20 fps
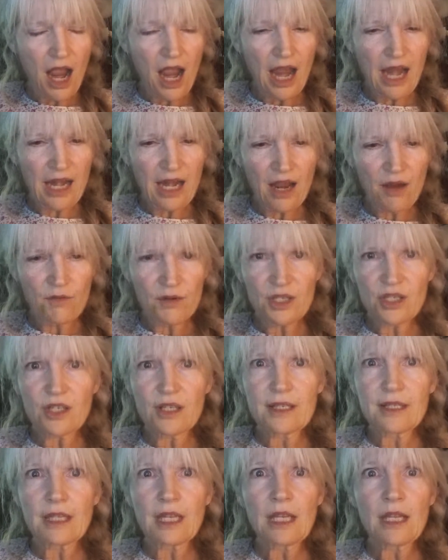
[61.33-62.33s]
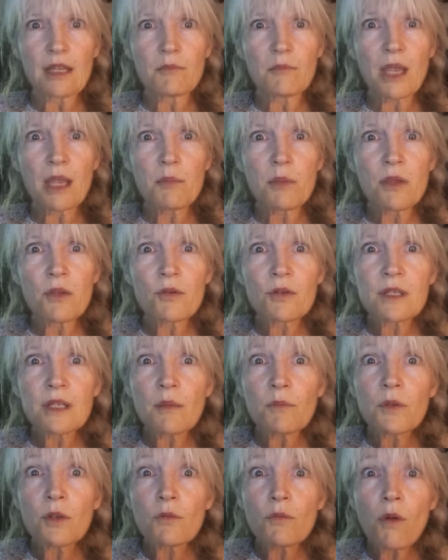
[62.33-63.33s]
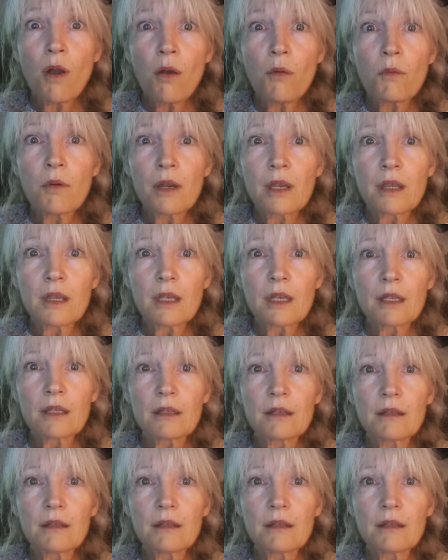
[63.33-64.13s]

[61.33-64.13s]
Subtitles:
And I was just thinking maybe there's something wrong with it,